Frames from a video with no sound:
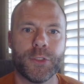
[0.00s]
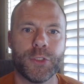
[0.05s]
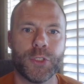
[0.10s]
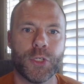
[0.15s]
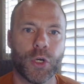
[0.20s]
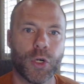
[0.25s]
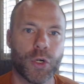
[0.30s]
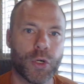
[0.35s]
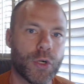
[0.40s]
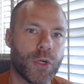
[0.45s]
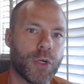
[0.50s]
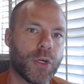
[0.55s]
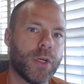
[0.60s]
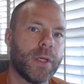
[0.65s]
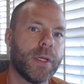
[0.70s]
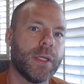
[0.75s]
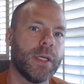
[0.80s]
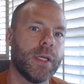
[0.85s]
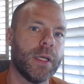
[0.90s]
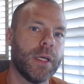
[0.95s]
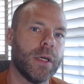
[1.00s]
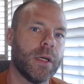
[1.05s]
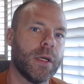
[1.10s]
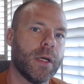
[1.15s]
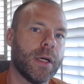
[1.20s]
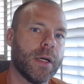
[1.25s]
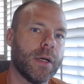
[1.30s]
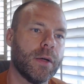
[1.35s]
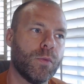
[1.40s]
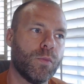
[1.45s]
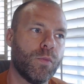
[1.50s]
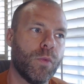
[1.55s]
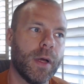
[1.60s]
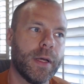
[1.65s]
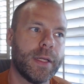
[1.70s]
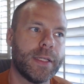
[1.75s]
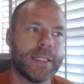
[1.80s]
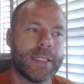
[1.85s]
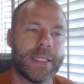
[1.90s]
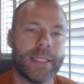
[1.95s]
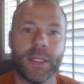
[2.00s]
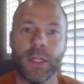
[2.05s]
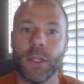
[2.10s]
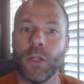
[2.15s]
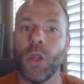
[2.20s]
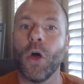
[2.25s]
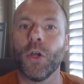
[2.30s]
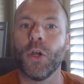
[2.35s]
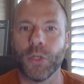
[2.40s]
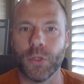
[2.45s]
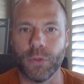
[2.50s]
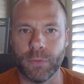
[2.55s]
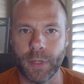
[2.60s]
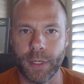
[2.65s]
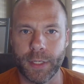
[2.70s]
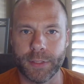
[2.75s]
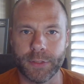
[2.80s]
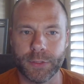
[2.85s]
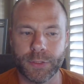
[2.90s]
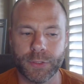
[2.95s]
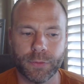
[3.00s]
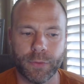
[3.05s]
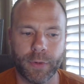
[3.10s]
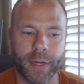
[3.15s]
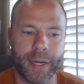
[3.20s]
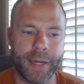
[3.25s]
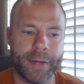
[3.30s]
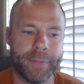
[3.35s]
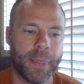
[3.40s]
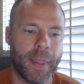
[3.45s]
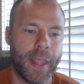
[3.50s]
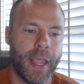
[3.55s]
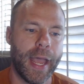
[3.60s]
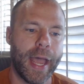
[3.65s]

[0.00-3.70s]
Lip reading: turn runs into longer runs, right?